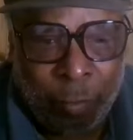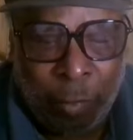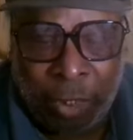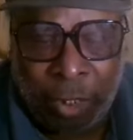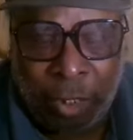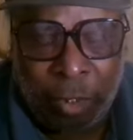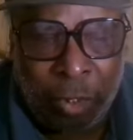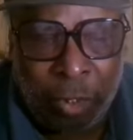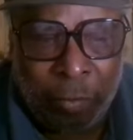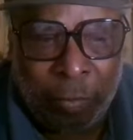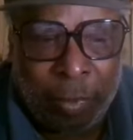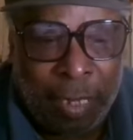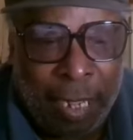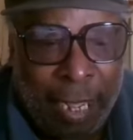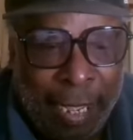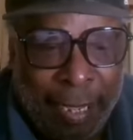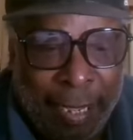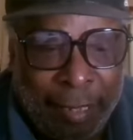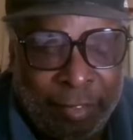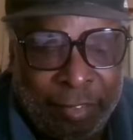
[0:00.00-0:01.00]
But you know what?
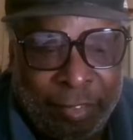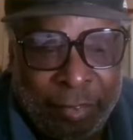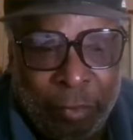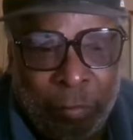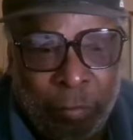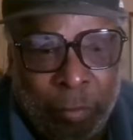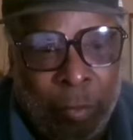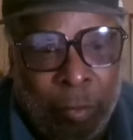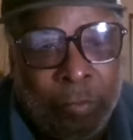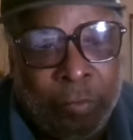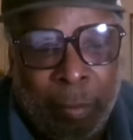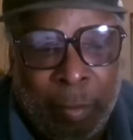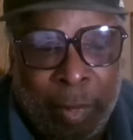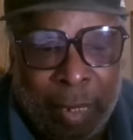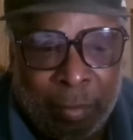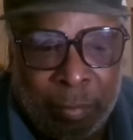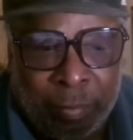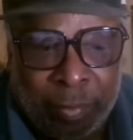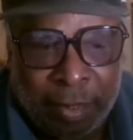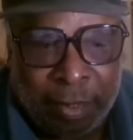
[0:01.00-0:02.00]
I had two rules on
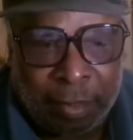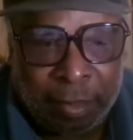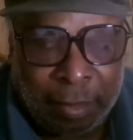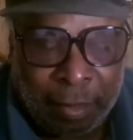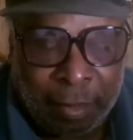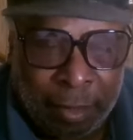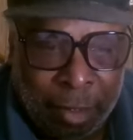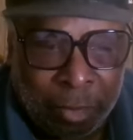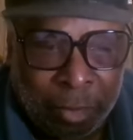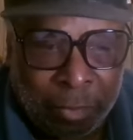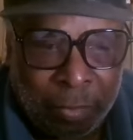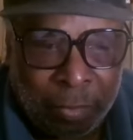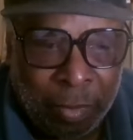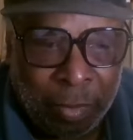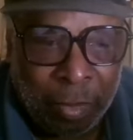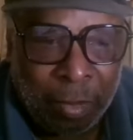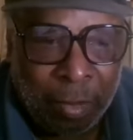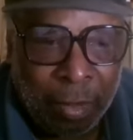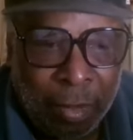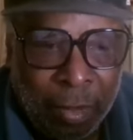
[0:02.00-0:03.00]
my bus, you know.
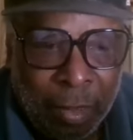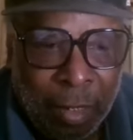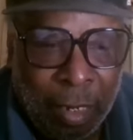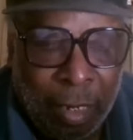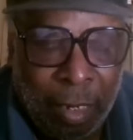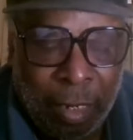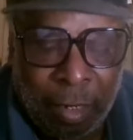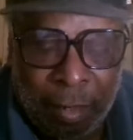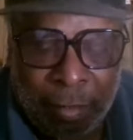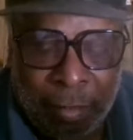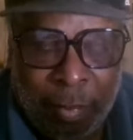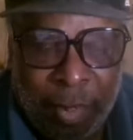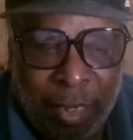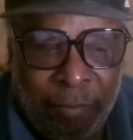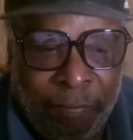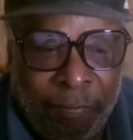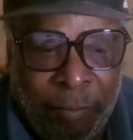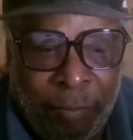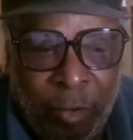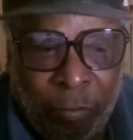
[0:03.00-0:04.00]
Uh, my
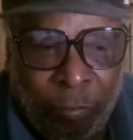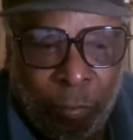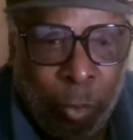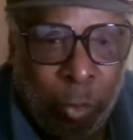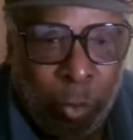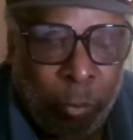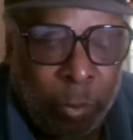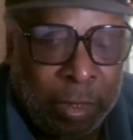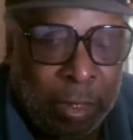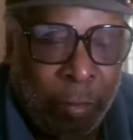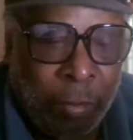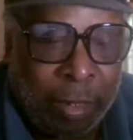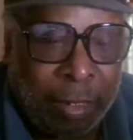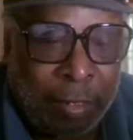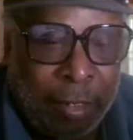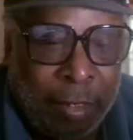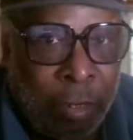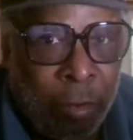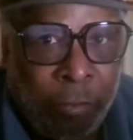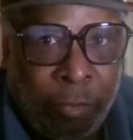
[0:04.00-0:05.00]
first rule was don't
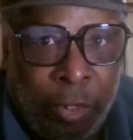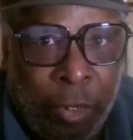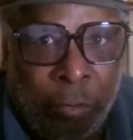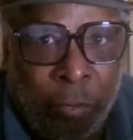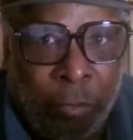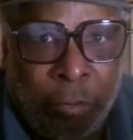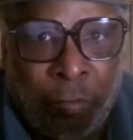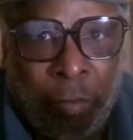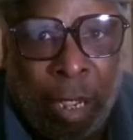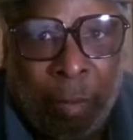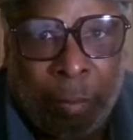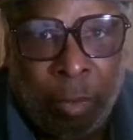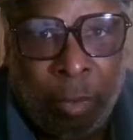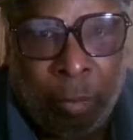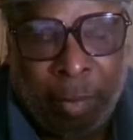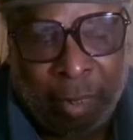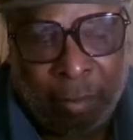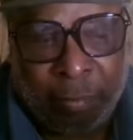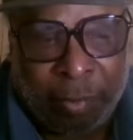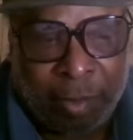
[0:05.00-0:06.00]
get no no drama on
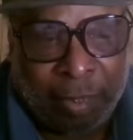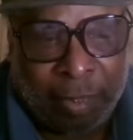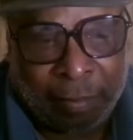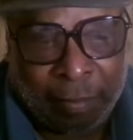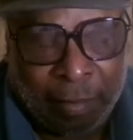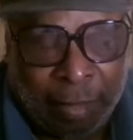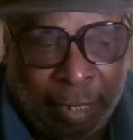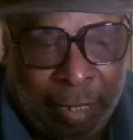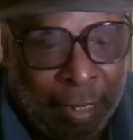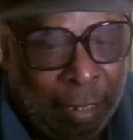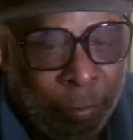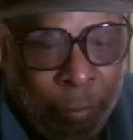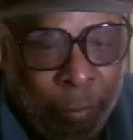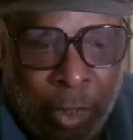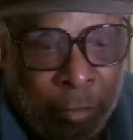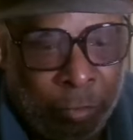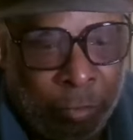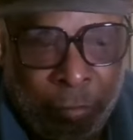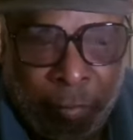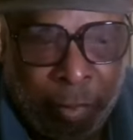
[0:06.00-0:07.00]
my bus. Okay, I don't
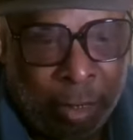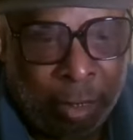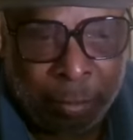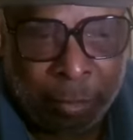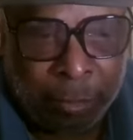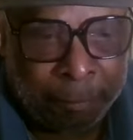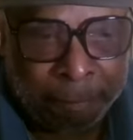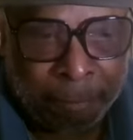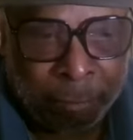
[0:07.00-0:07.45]
want no drama.